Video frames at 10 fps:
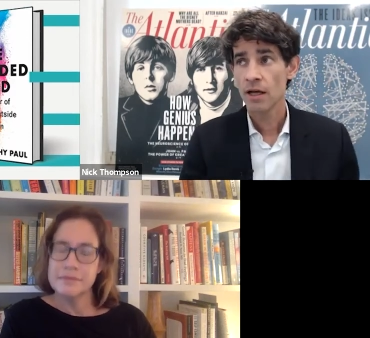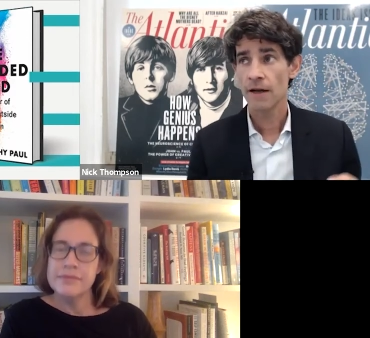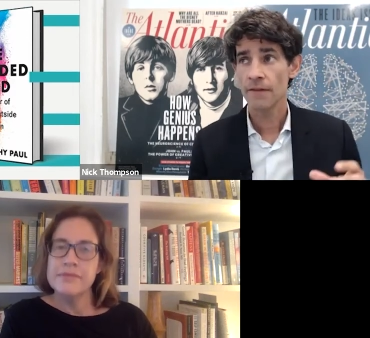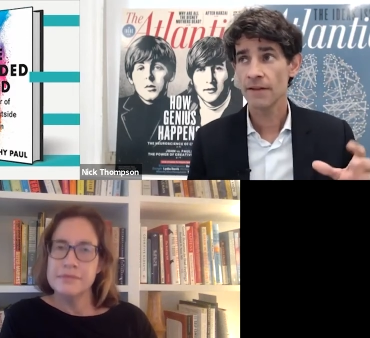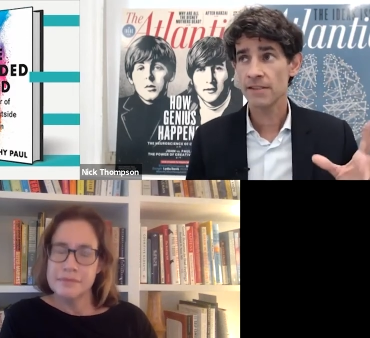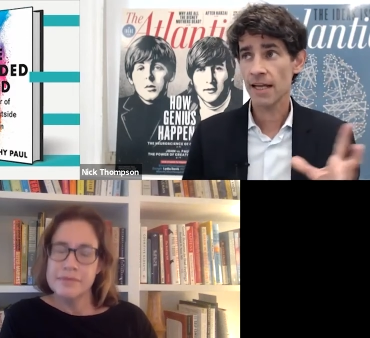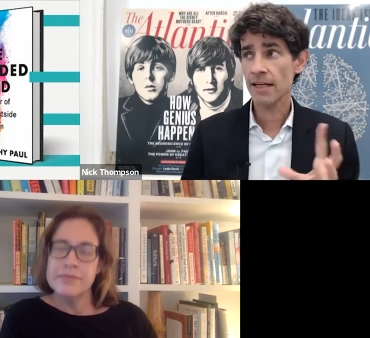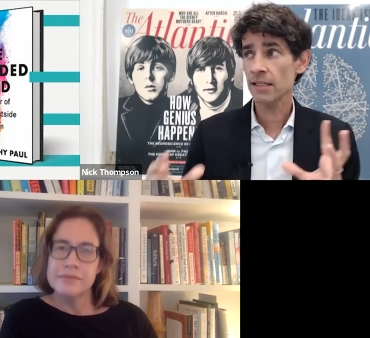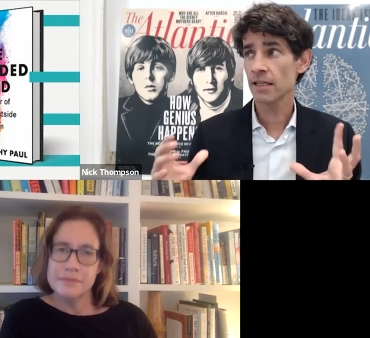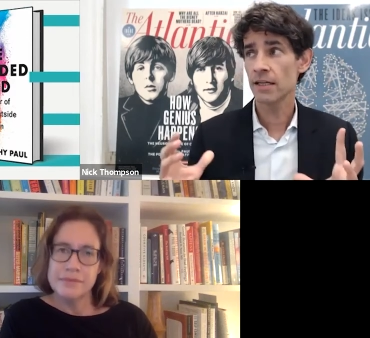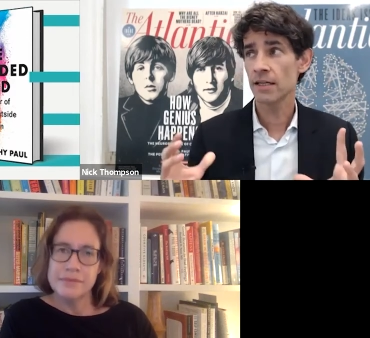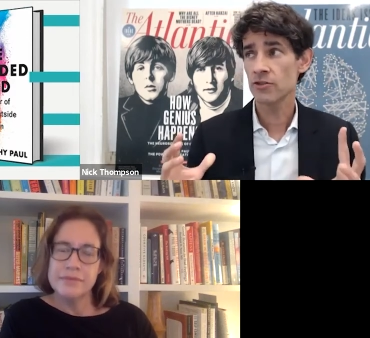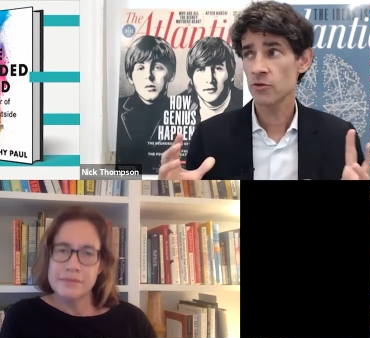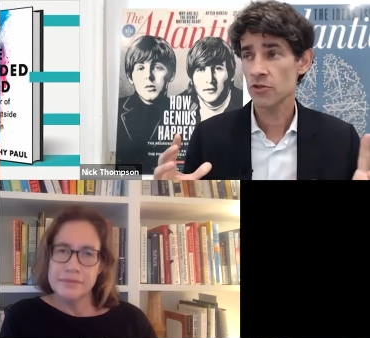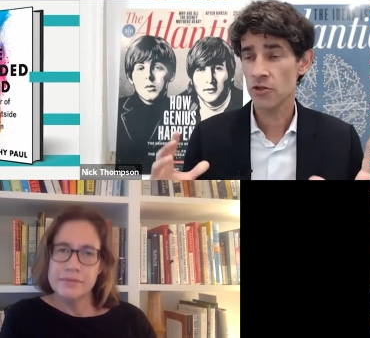Speaker 1: And then, secondly,
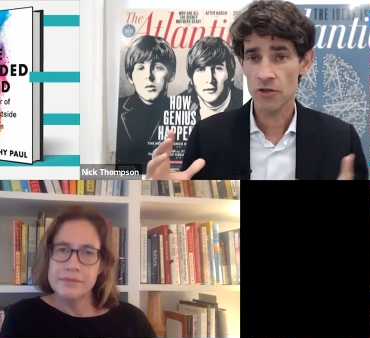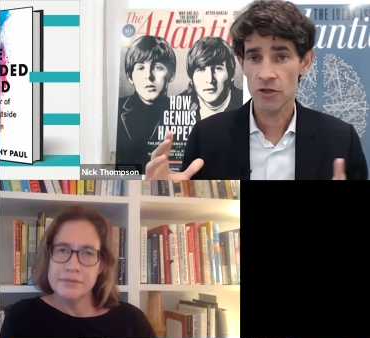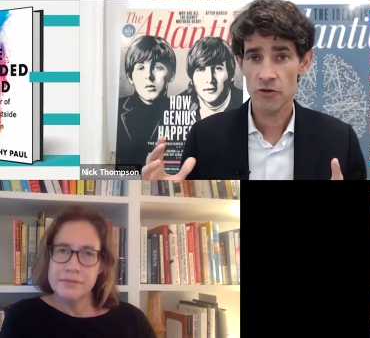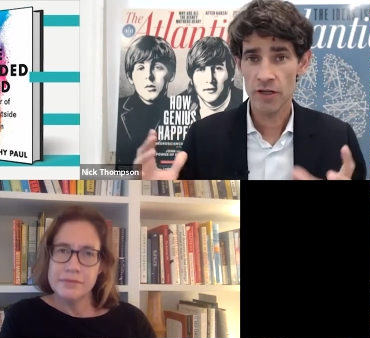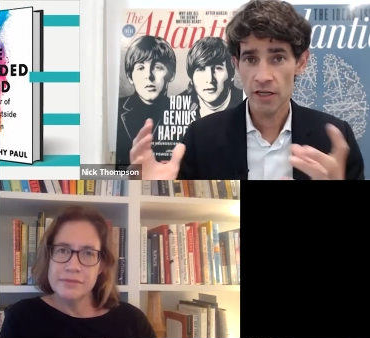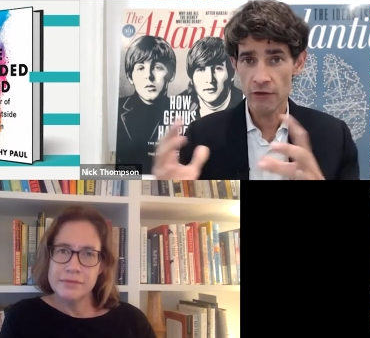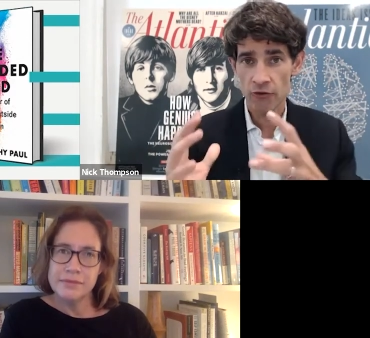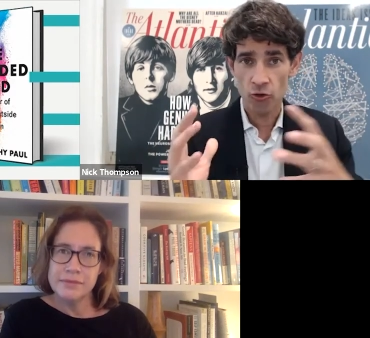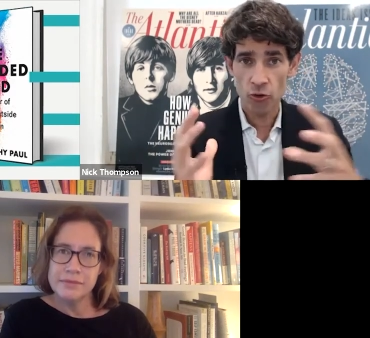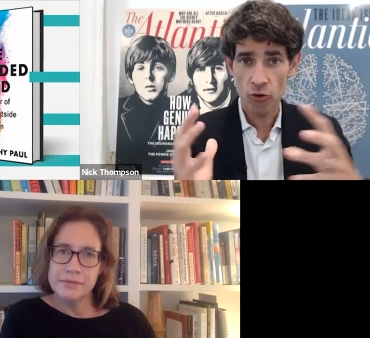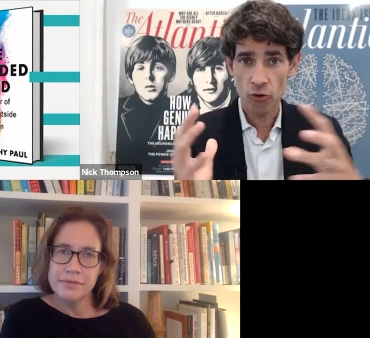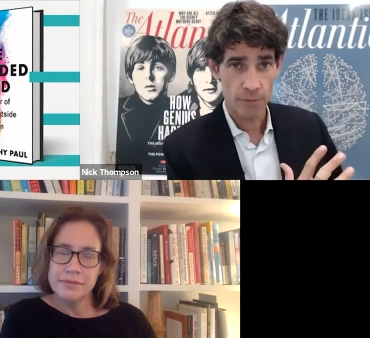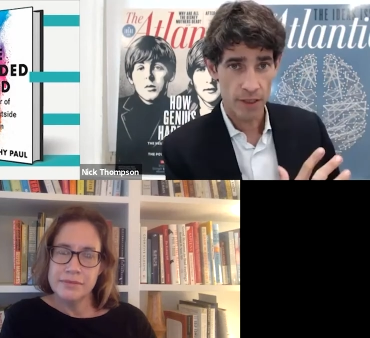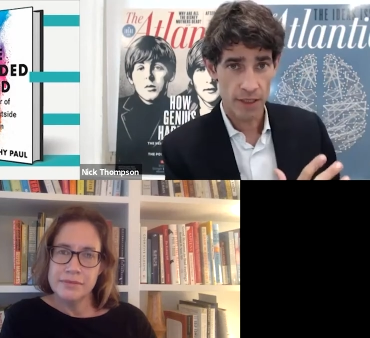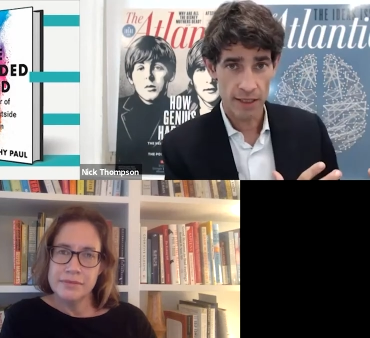to a certain degree, each group is
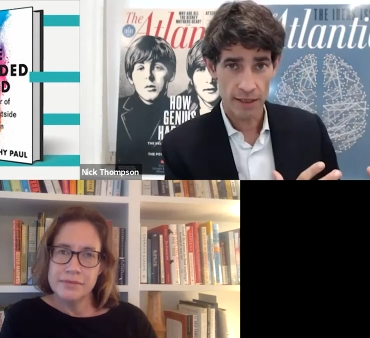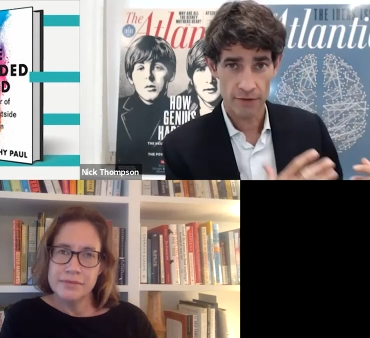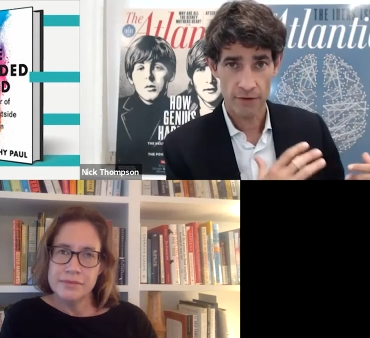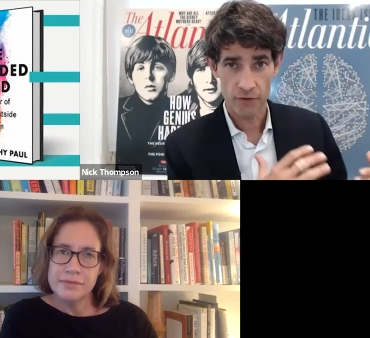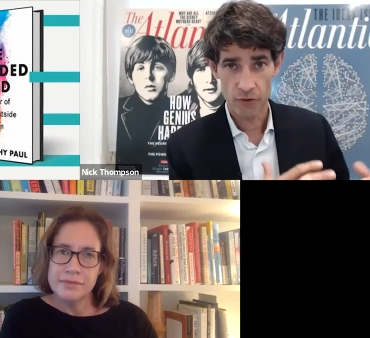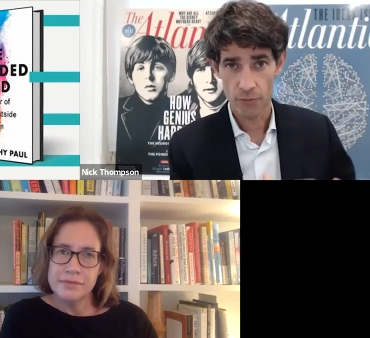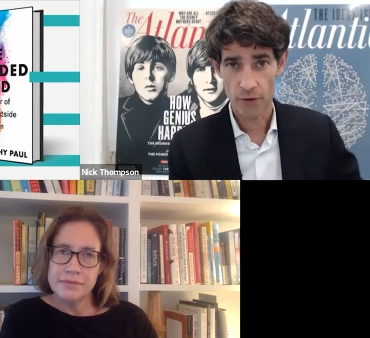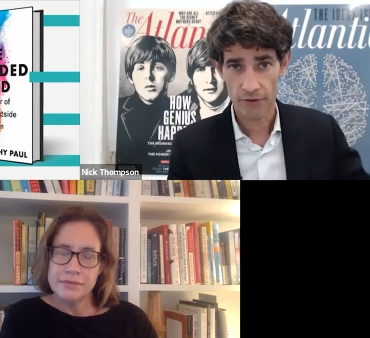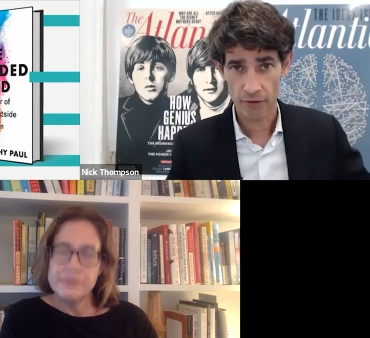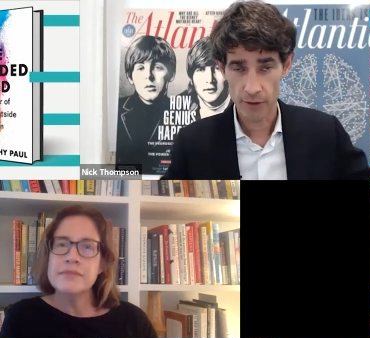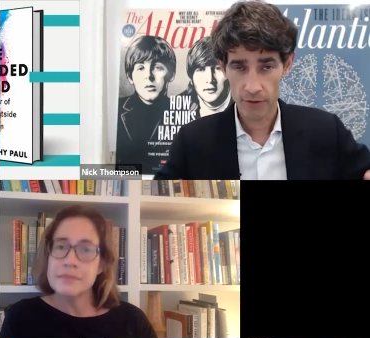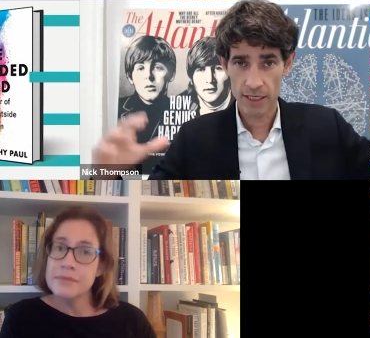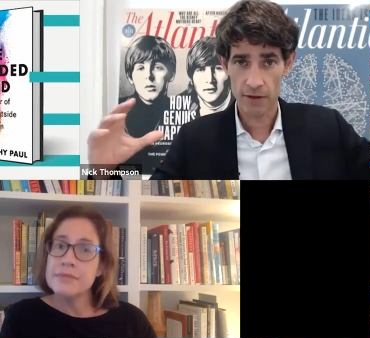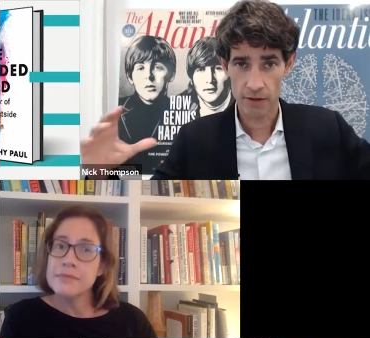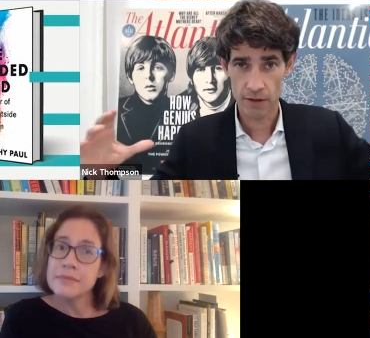competing against each group, right? So I was
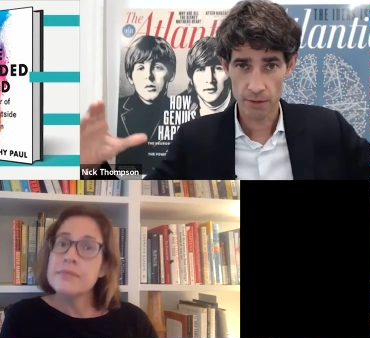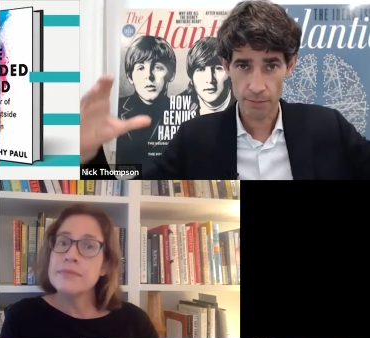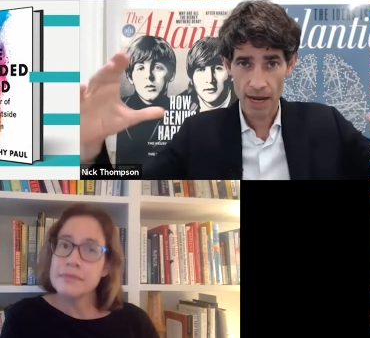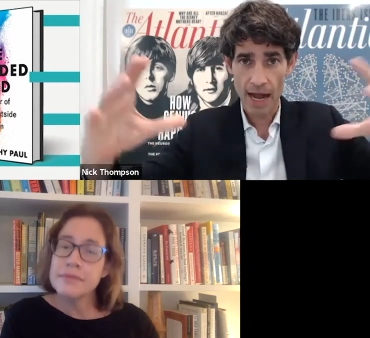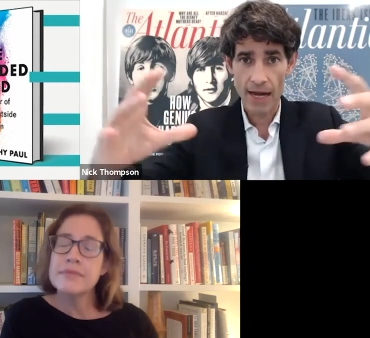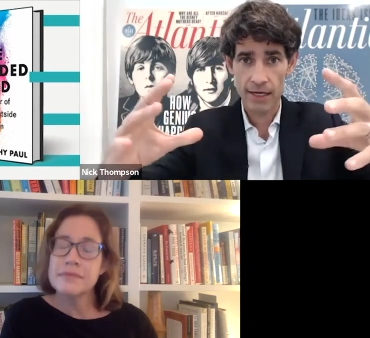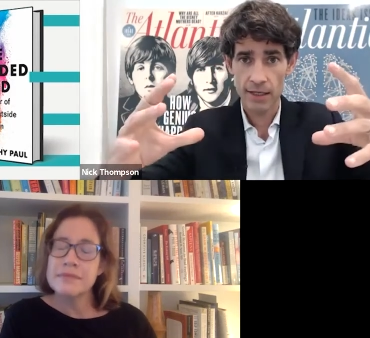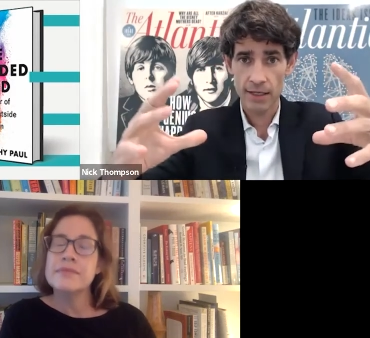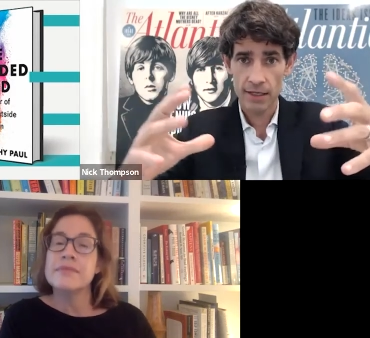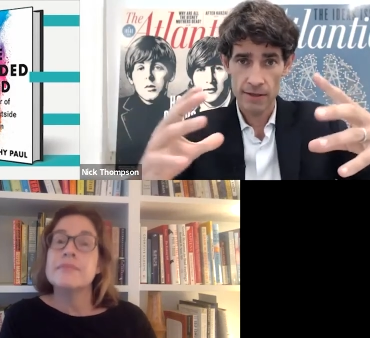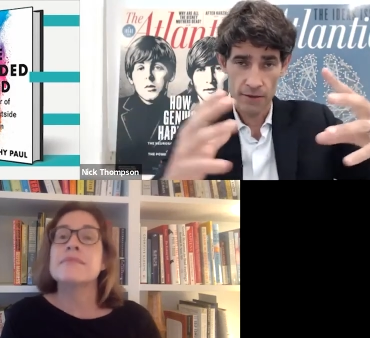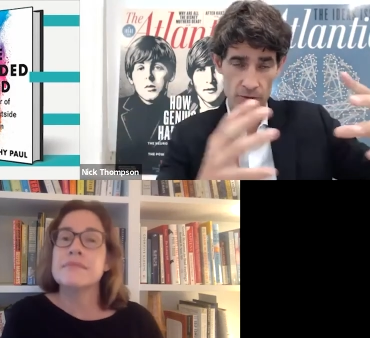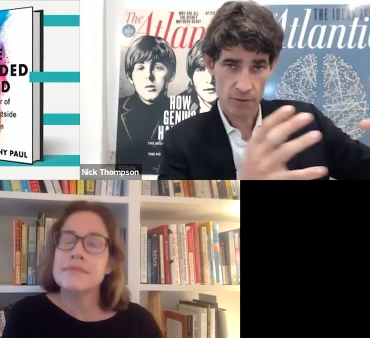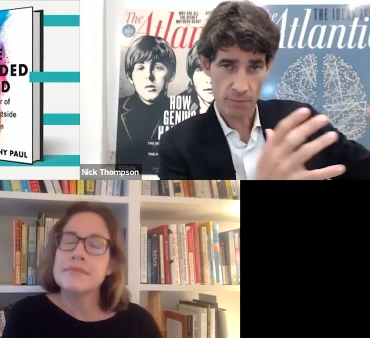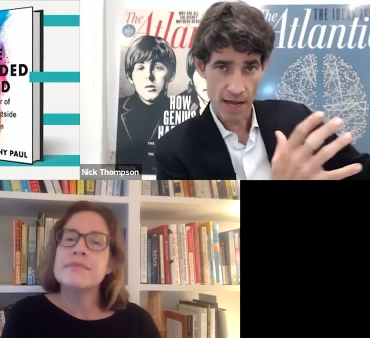out in a mm-hmm. pack, and then hmm.
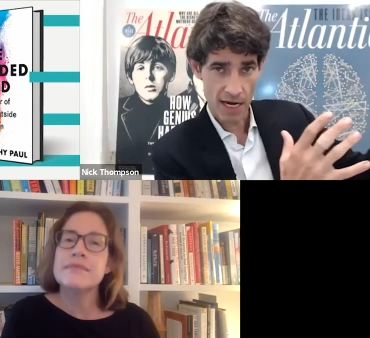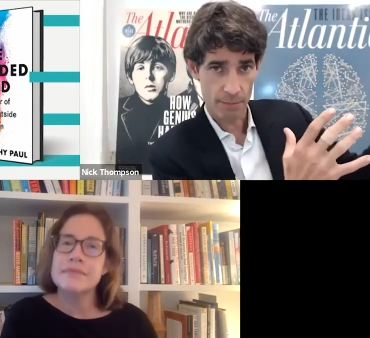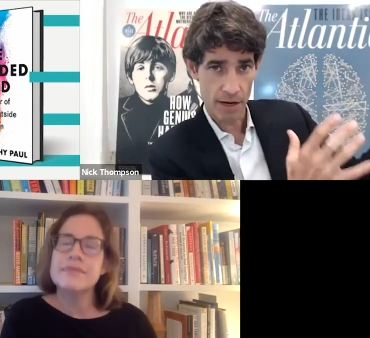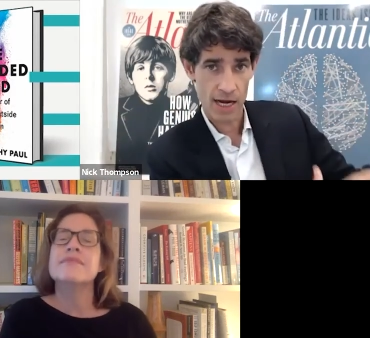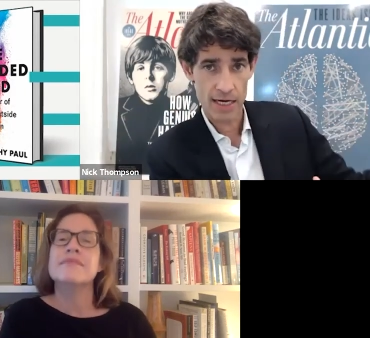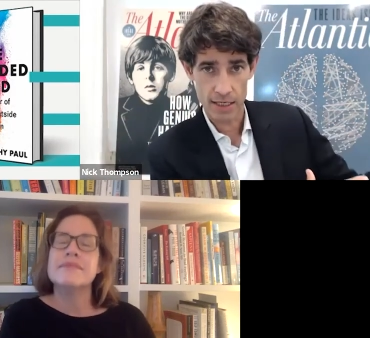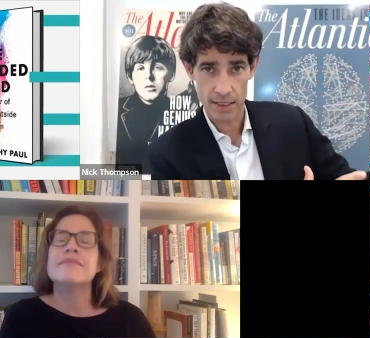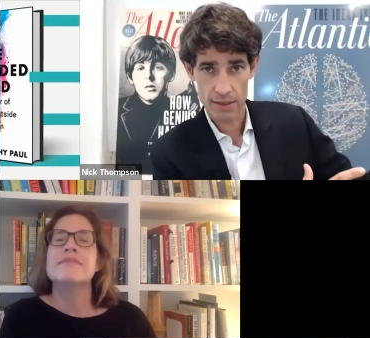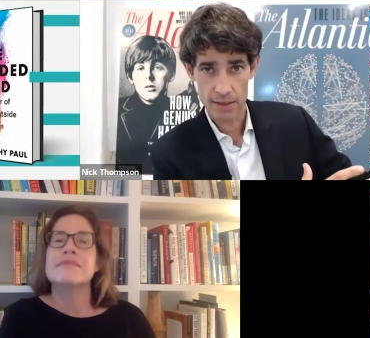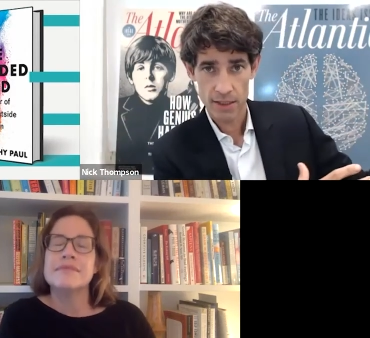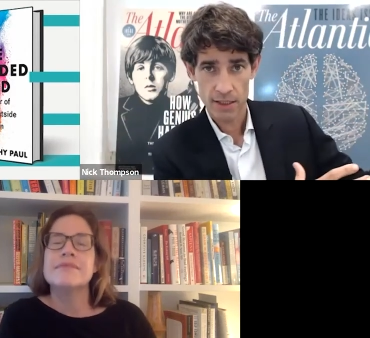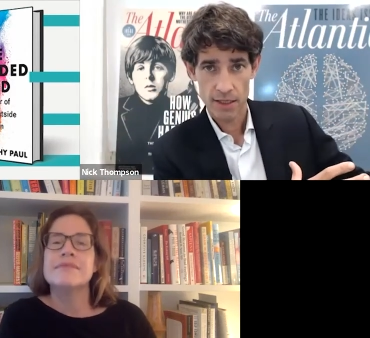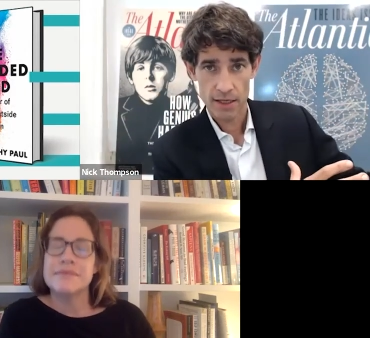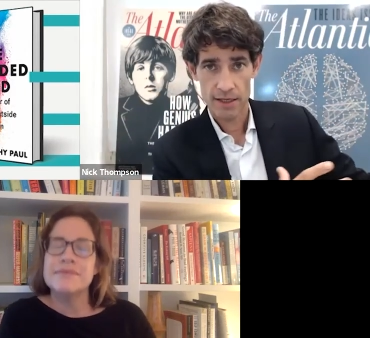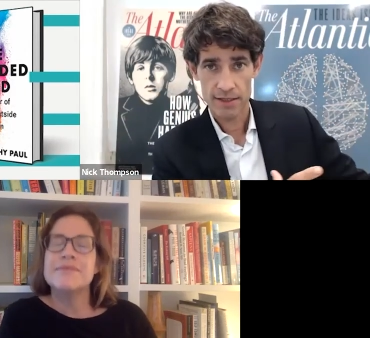there's a pack behind us.
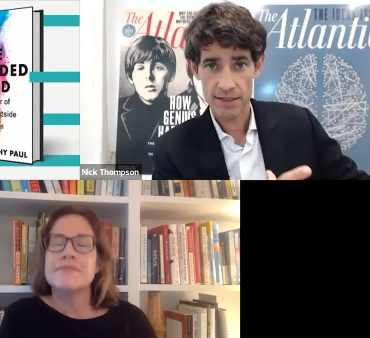And